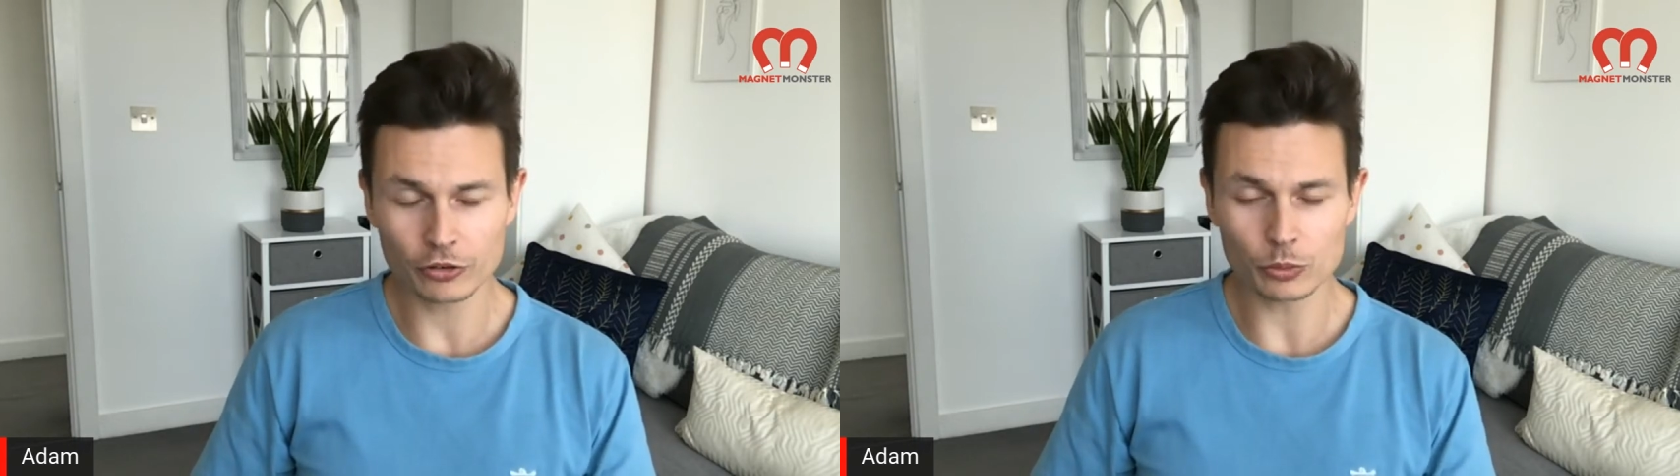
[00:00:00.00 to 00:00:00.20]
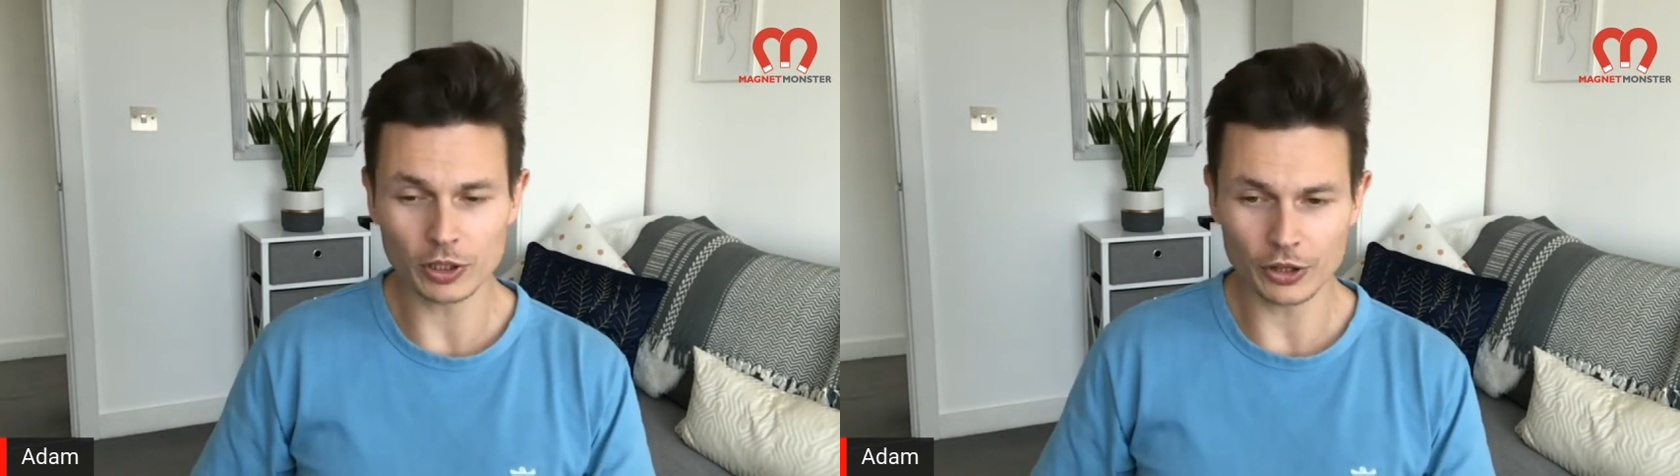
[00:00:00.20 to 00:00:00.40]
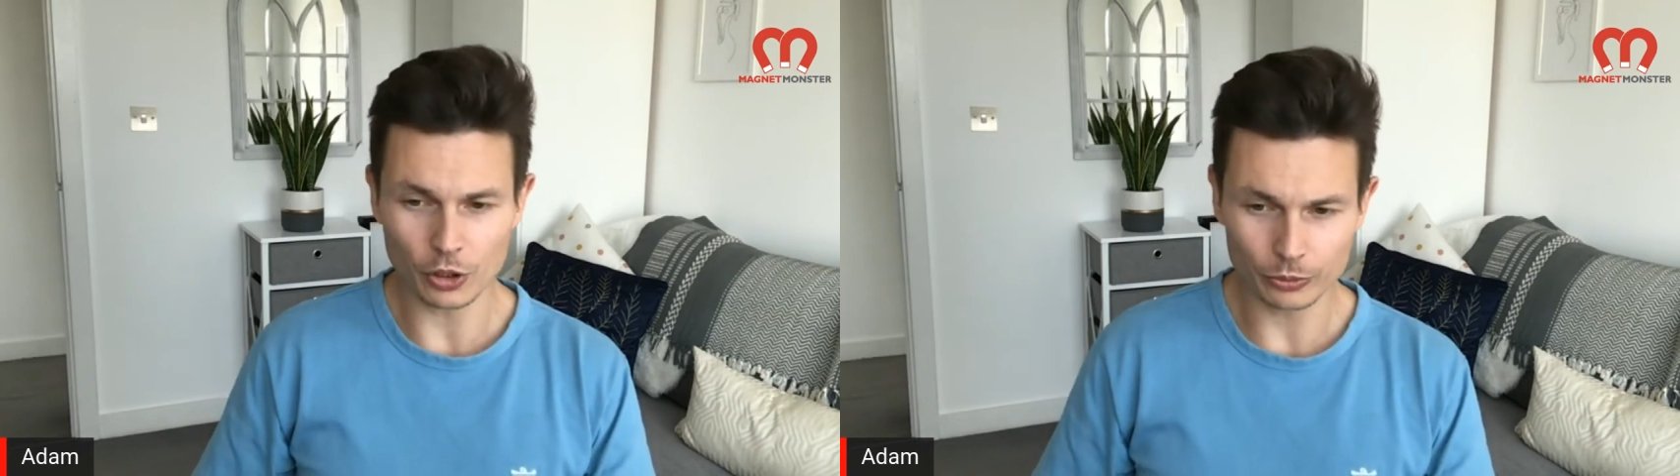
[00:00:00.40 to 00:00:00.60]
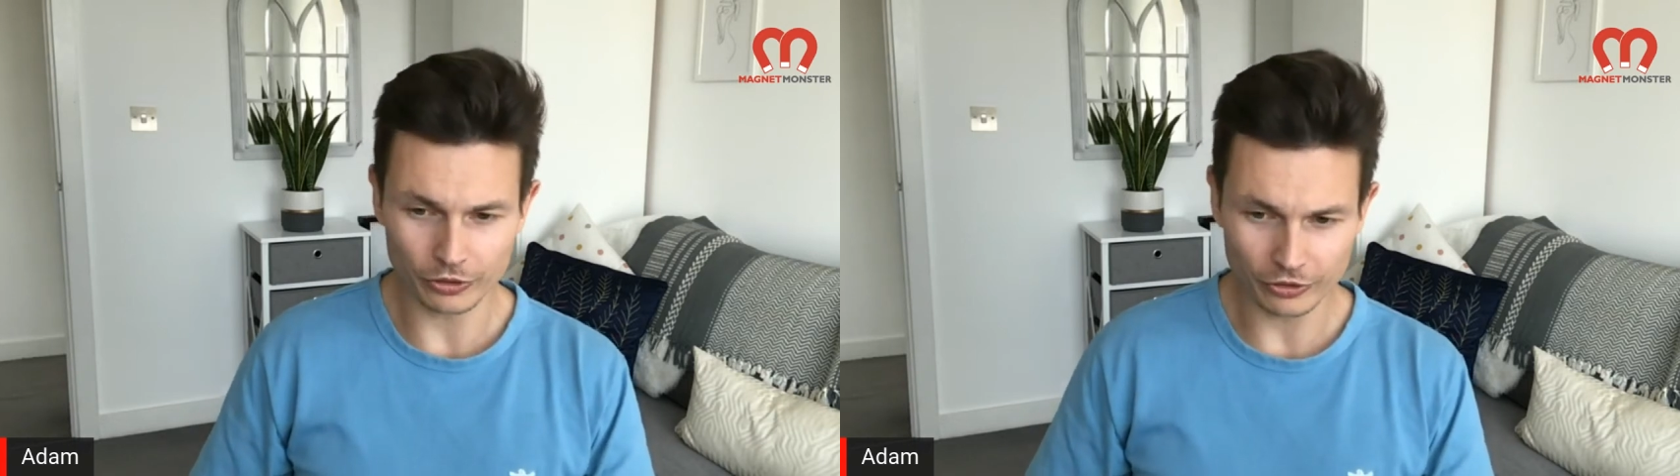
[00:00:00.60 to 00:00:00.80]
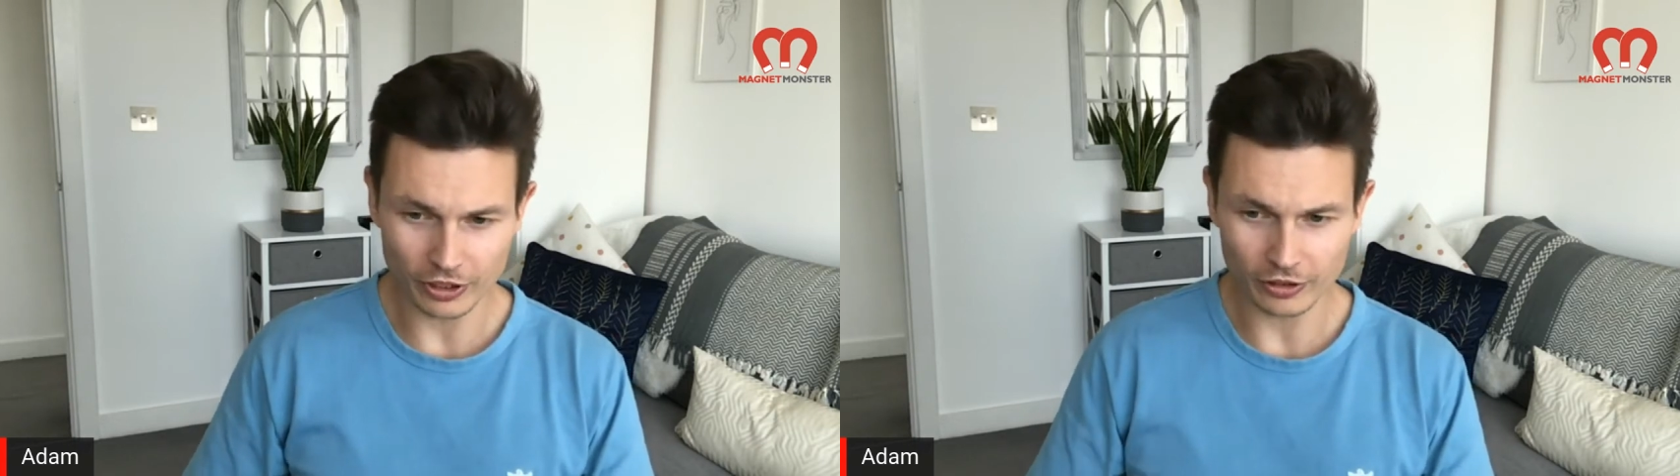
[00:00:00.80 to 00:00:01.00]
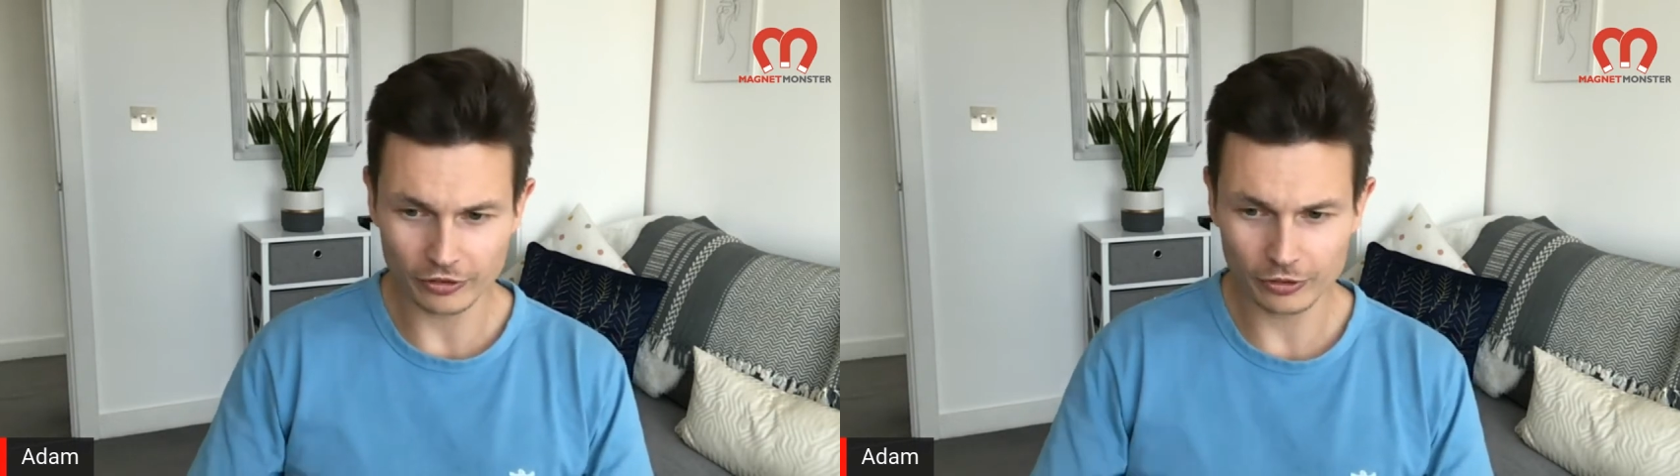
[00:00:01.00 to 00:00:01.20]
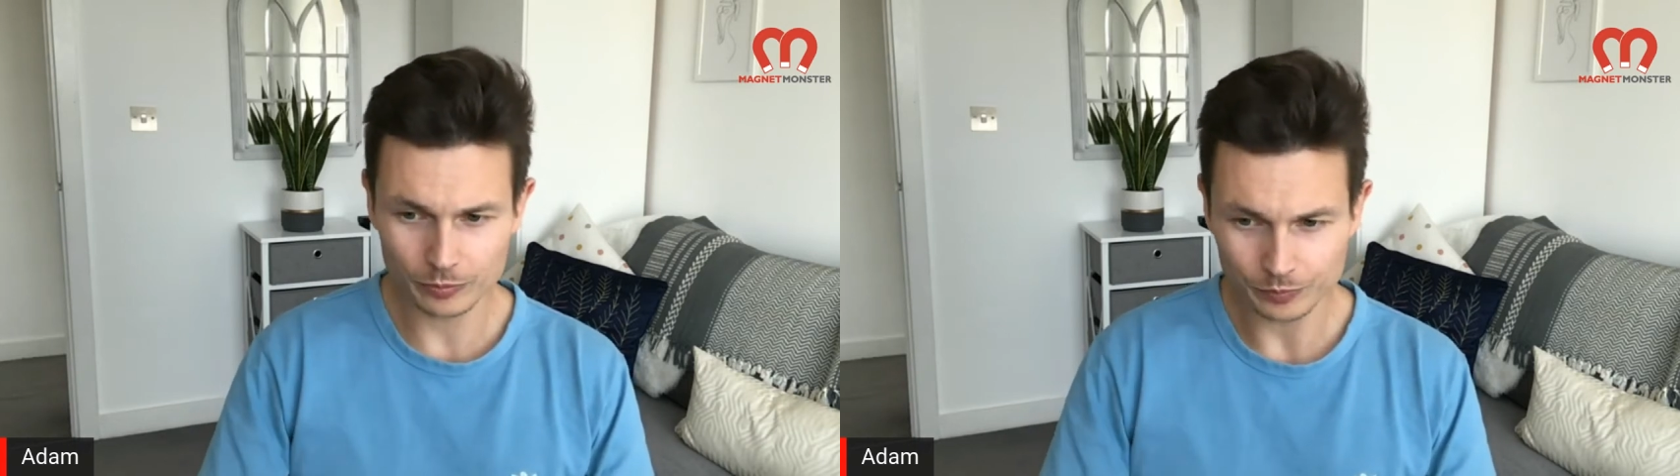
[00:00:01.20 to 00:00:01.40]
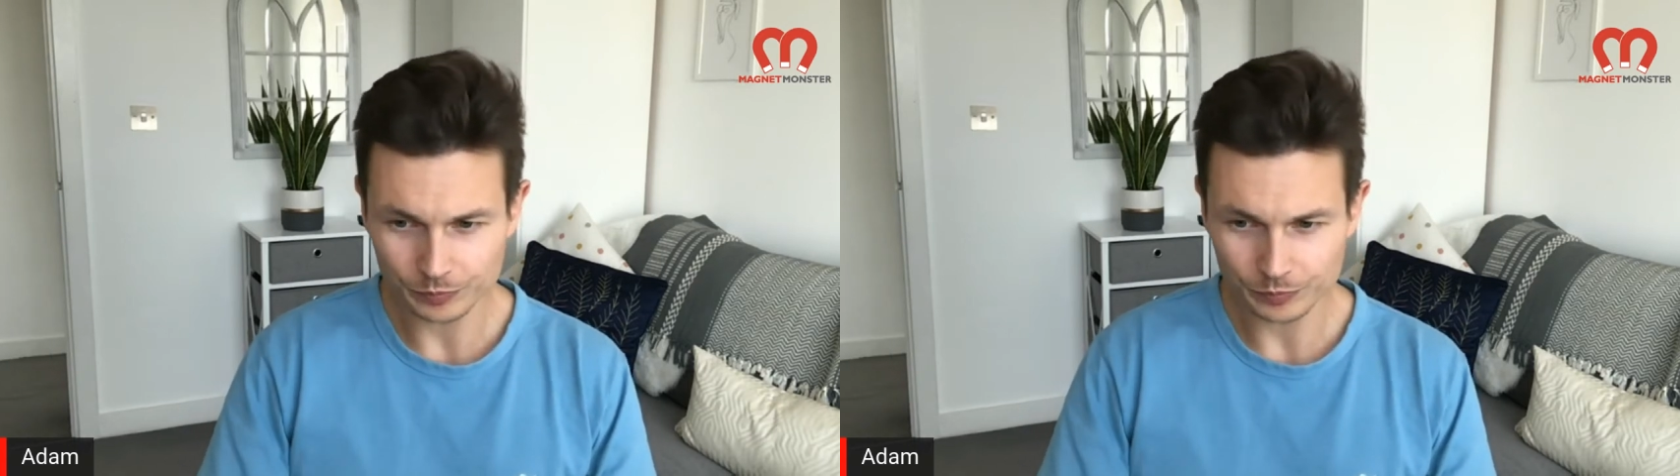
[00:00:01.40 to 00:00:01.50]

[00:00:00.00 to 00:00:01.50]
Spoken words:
you will notice this.